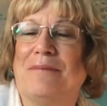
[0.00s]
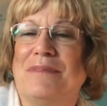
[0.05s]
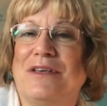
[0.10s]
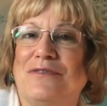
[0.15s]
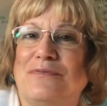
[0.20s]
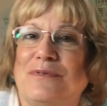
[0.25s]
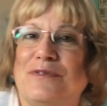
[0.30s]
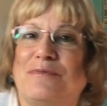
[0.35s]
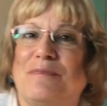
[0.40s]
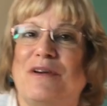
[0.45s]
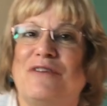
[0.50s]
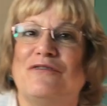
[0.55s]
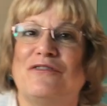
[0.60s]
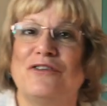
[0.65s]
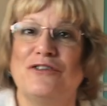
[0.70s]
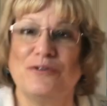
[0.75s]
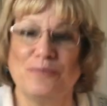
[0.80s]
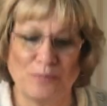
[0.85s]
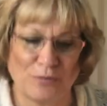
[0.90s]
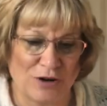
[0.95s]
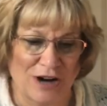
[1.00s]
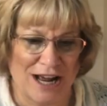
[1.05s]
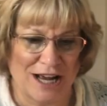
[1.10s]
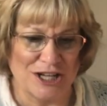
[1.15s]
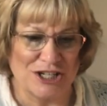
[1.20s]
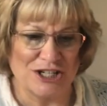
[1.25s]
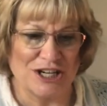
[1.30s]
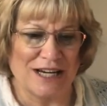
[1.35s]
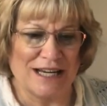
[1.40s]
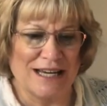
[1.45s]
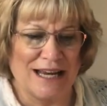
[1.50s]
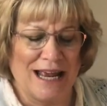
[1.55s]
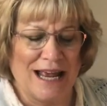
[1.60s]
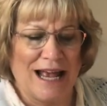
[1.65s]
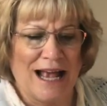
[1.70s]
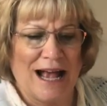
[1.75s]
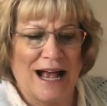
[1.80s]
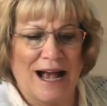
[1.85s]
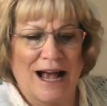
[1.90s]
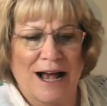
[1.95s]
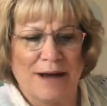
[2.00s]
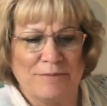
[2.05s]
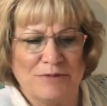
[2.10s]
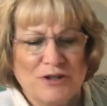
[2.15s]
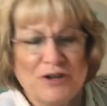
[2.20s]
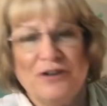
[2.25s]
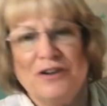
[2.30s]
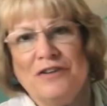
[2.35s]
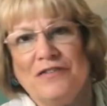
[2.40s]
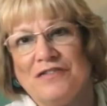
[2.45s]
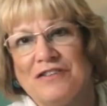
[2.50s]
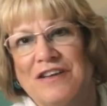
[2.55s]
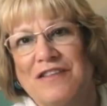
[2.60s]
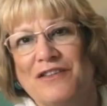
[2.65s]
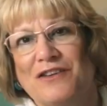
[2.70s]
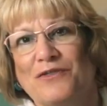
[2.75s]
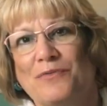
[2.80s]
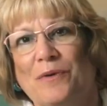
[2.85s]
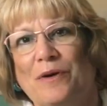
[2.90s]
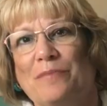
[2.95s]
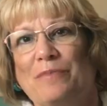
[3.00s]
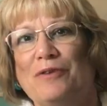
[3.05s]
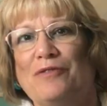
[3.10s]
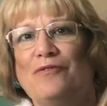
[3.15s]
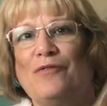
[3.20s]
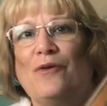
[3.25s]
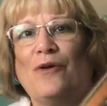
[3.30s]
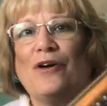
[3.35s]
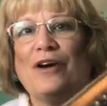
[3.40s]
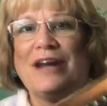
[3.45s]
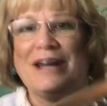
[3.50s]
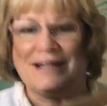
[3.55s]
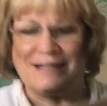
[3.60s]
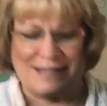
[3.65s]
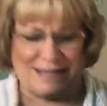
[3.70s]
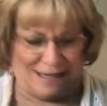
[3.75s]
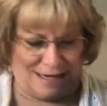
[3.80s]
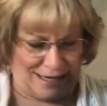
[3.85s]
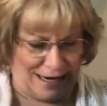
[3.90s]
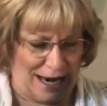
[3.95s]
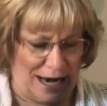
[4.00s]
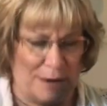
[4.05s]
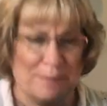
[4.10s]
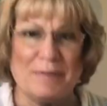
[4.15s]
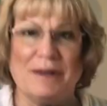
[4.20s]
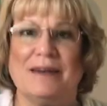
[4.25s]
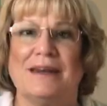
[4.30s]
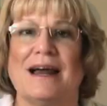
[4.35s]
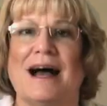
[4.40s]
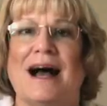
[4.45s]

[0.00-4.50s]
this was my first project. I'm sure you've seen this one before. It's a diamond